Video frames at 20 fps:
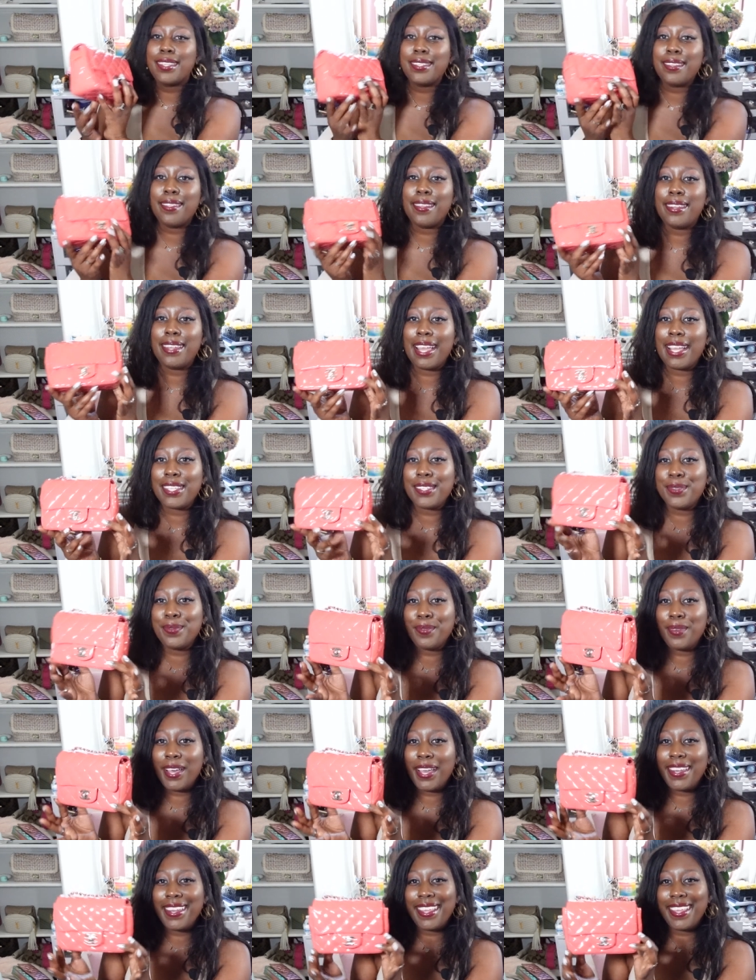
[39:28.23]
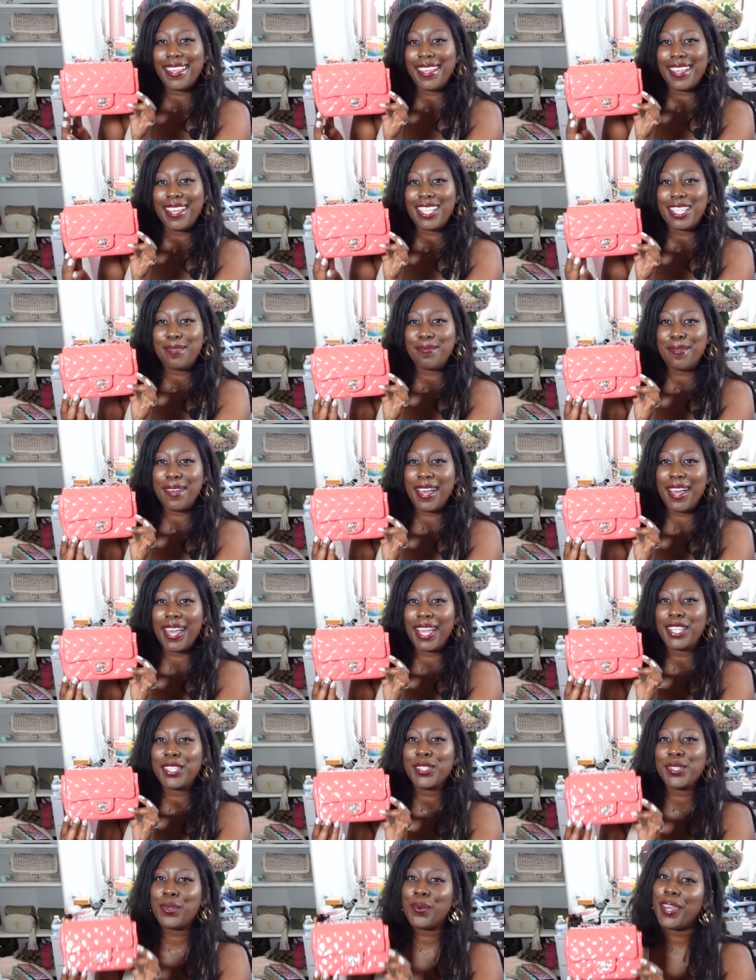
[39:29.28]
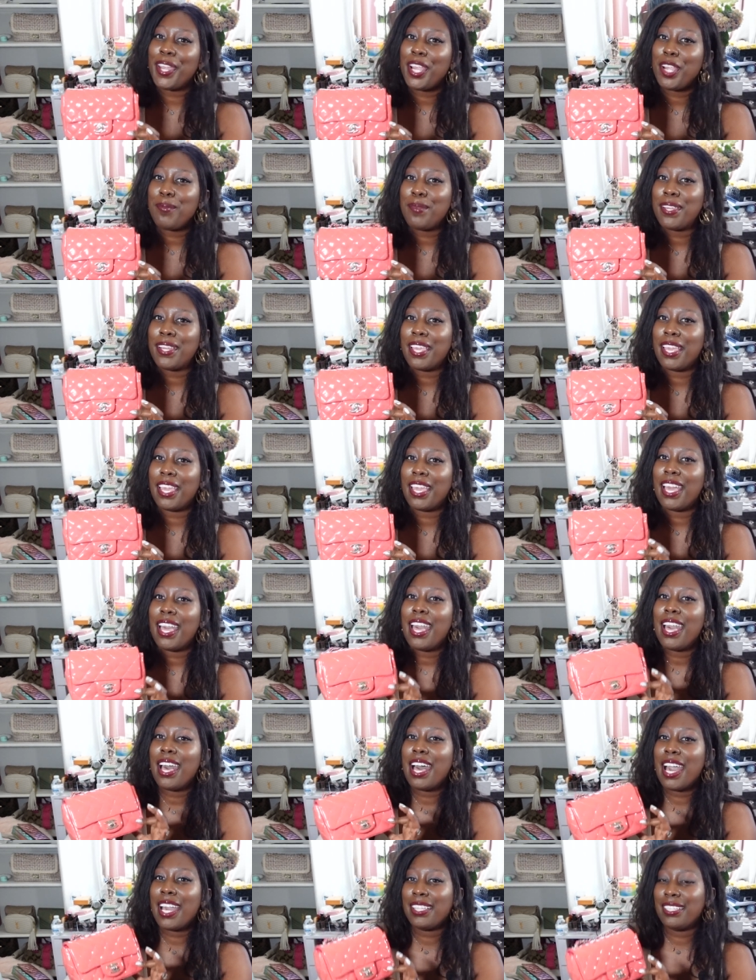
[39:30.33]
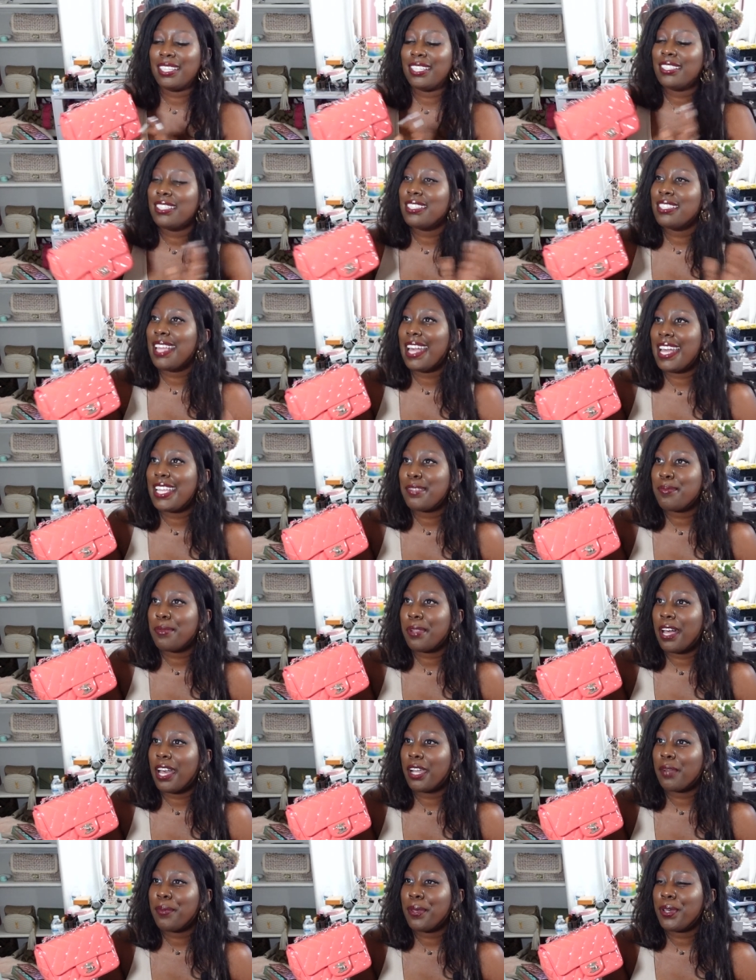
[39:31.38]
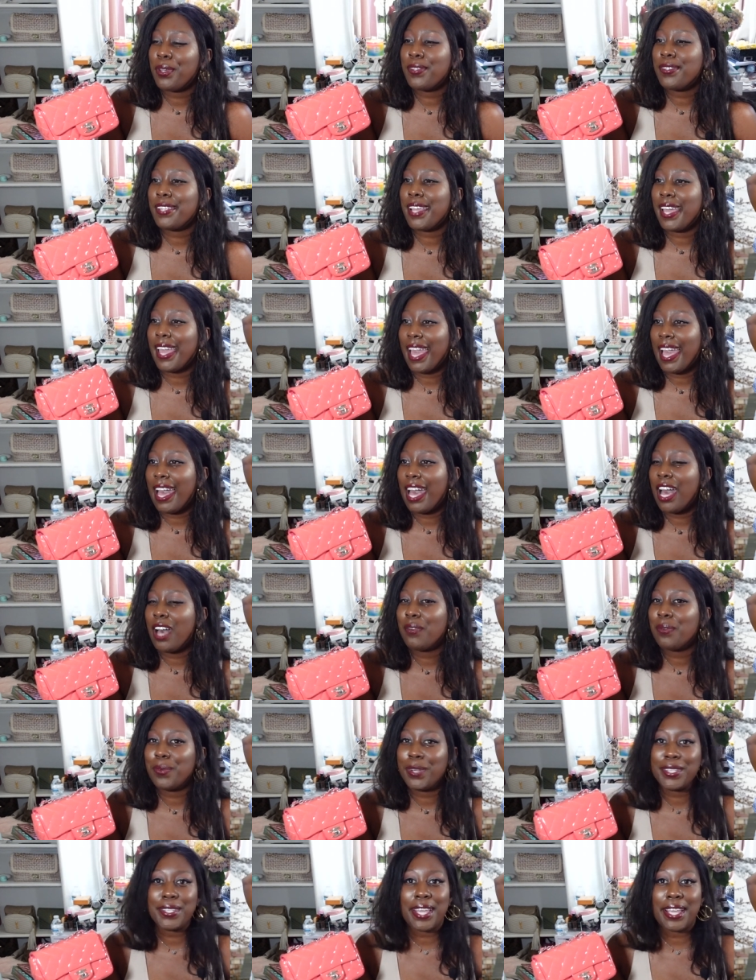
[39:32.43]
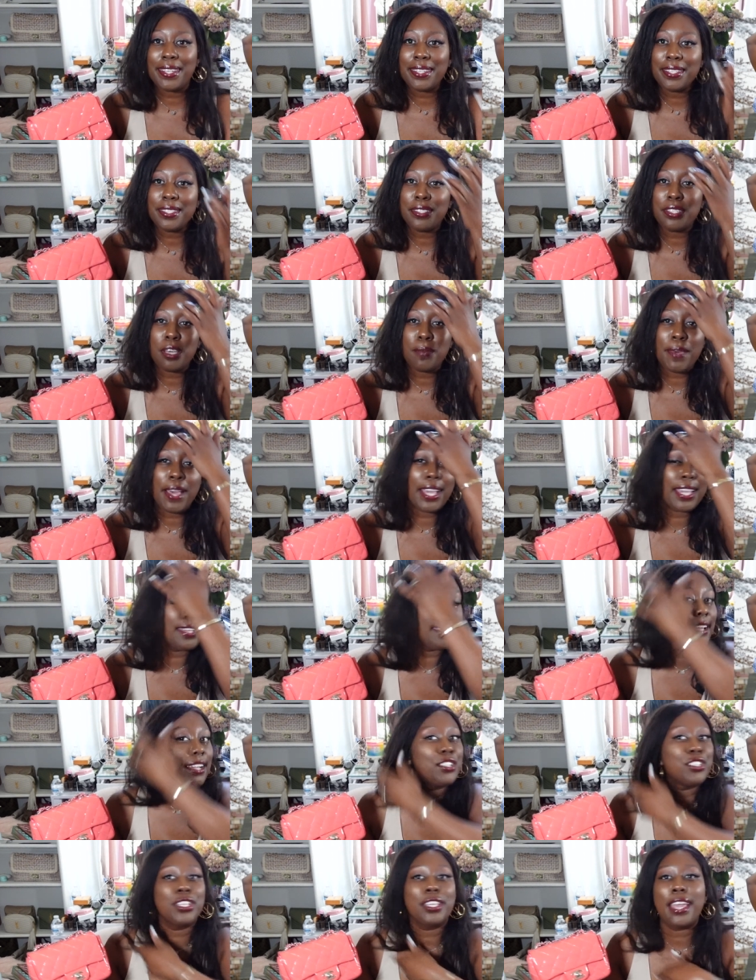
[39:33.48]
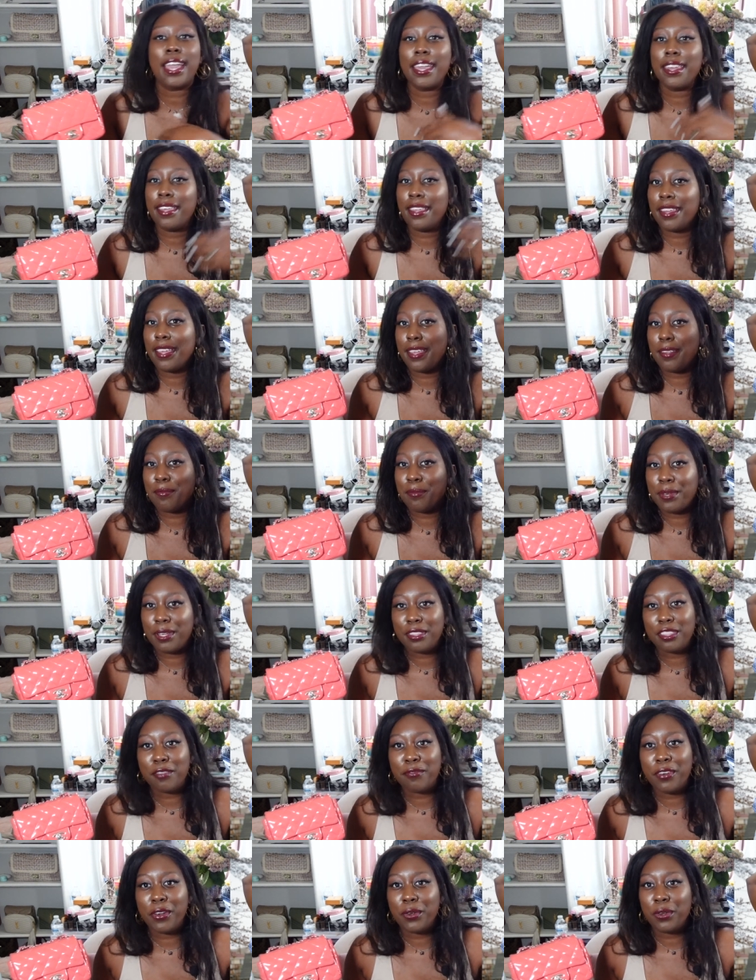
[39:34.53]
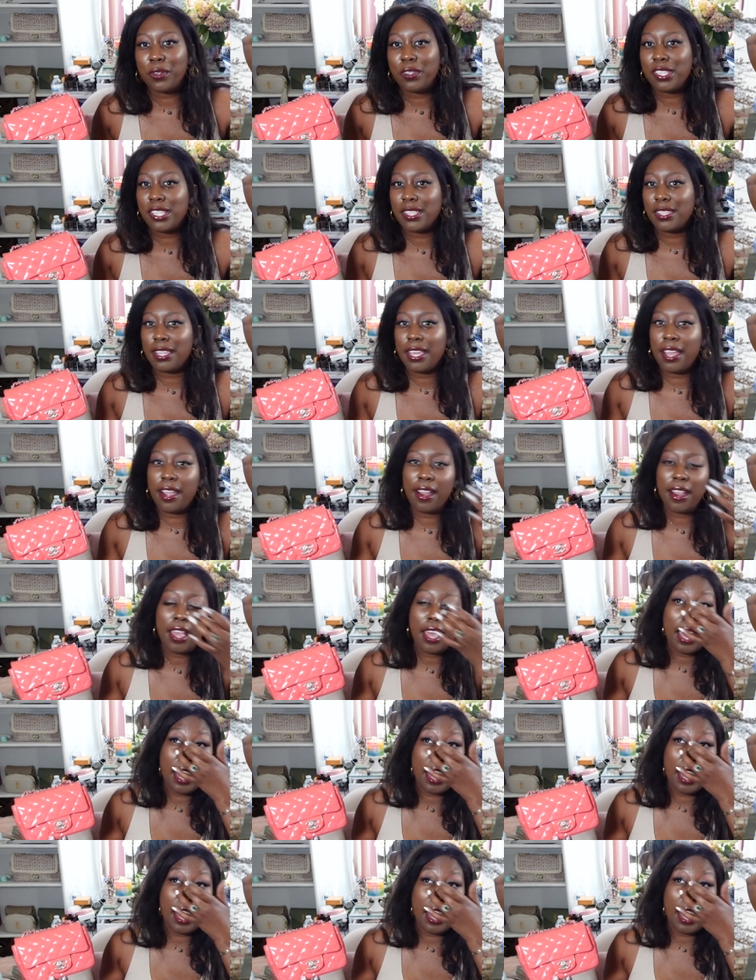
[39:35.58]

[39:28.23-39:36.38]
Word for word: So the next one is my Square Mini. I think the last blog post I have, which I need to go back and actually edit and put the photos in there.